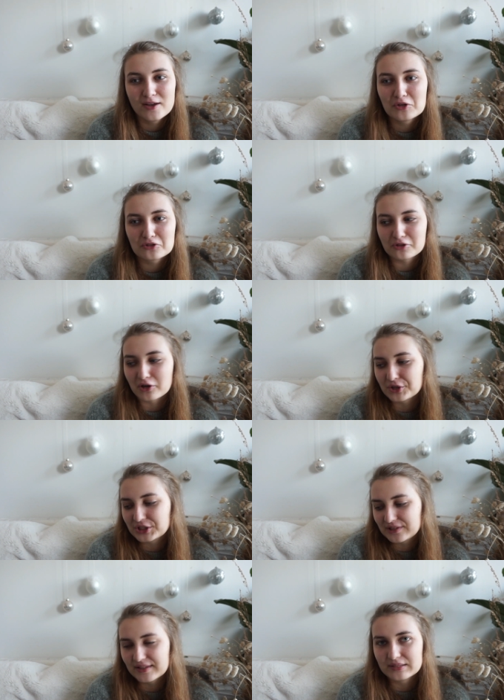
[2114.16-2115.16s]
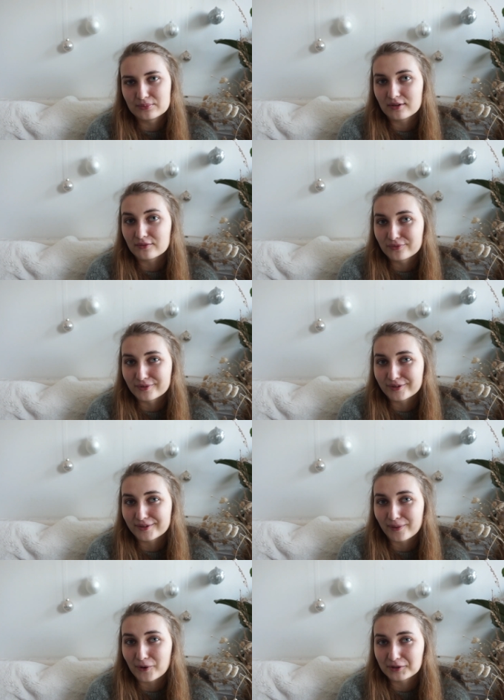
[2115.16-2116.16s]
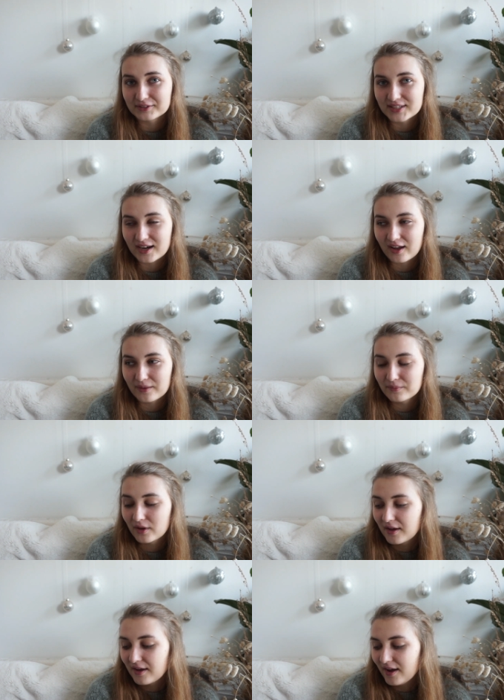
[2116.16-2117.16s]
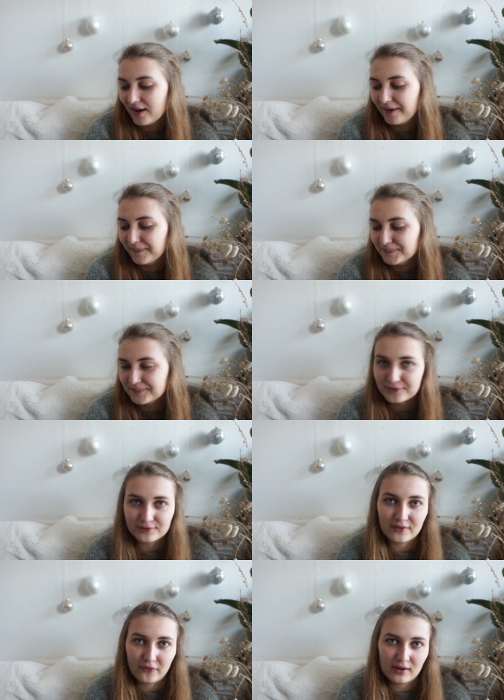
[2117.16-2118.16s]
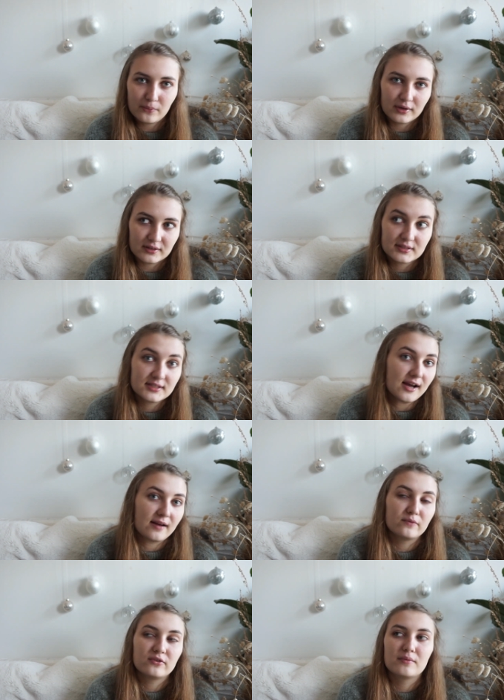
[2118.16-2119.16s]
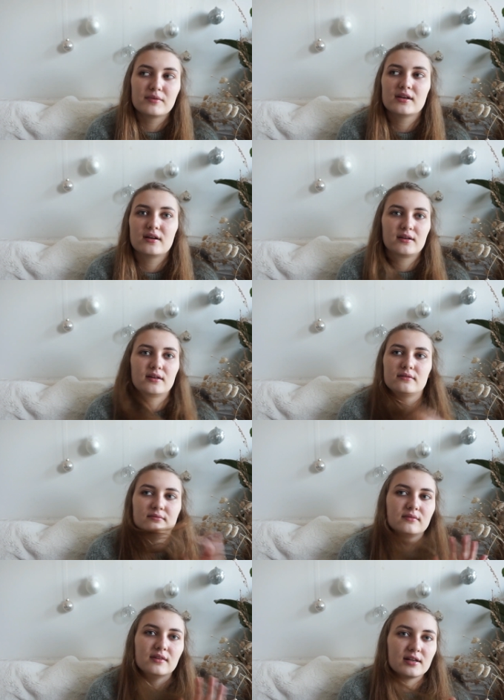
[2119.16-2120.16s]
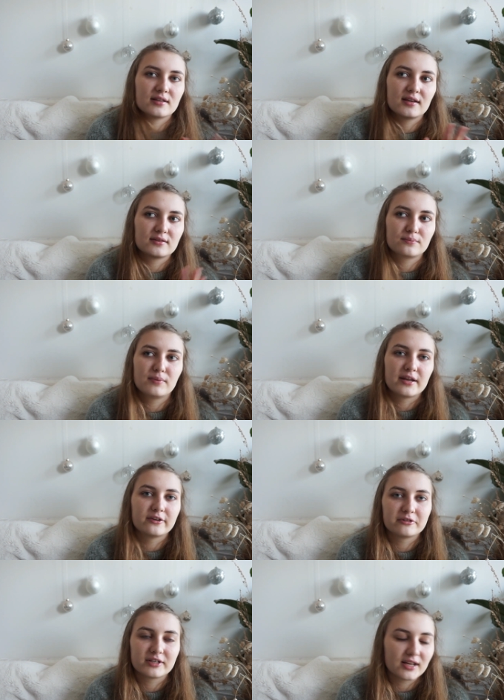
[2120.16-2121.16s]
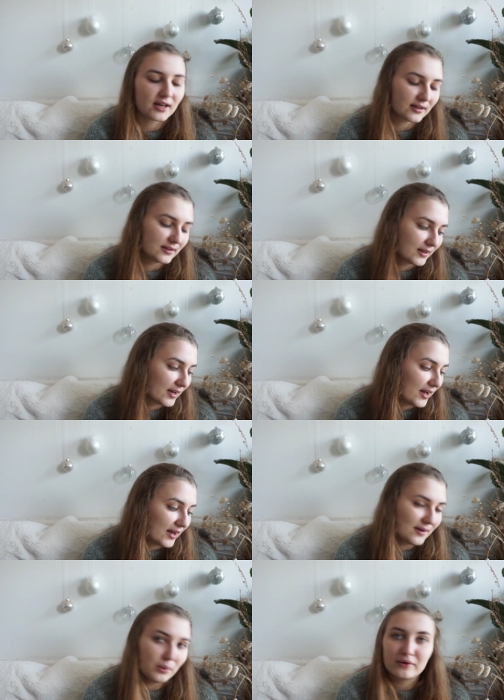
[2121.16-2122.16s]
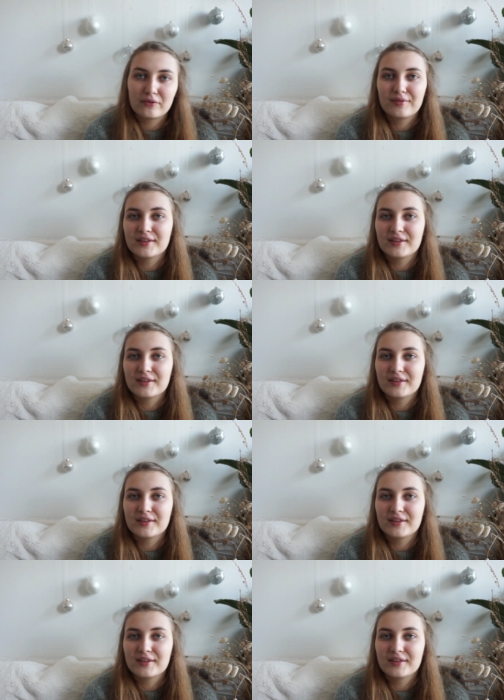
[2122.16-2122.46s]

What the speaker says: stored this one for a long time. So I think when it's time for me, I can knit this pattern again with